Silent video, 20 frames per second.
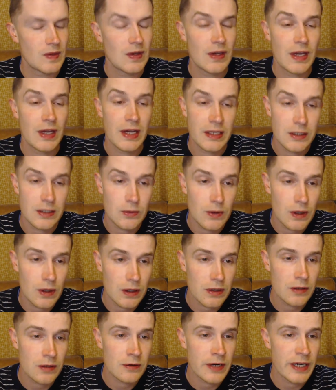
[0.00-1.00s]
And you are
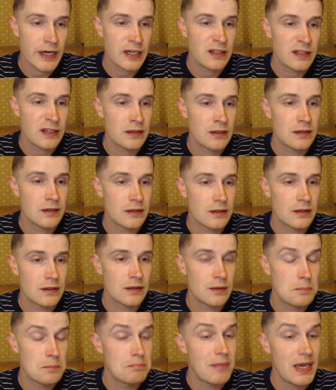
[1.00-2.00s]
corrected.
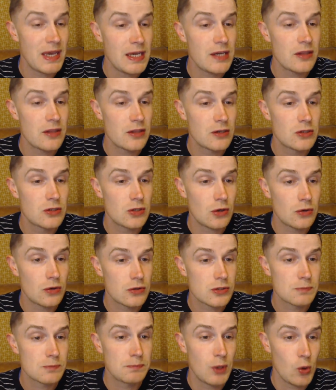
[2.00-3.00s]
Maya the
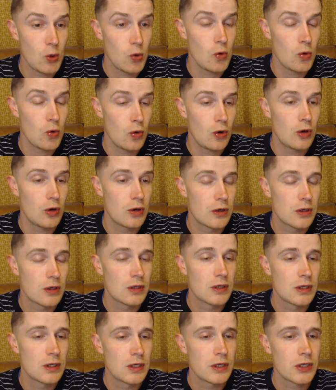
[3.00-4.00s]
dog's paw
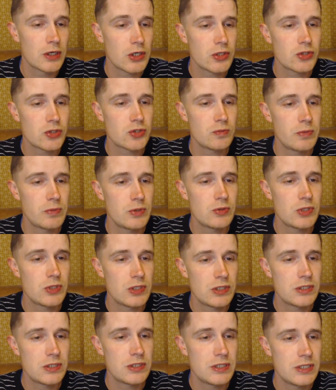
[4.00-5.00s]

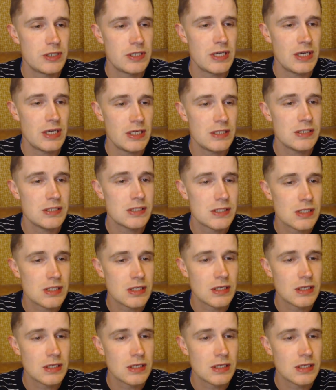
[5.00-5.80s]
contributed to today's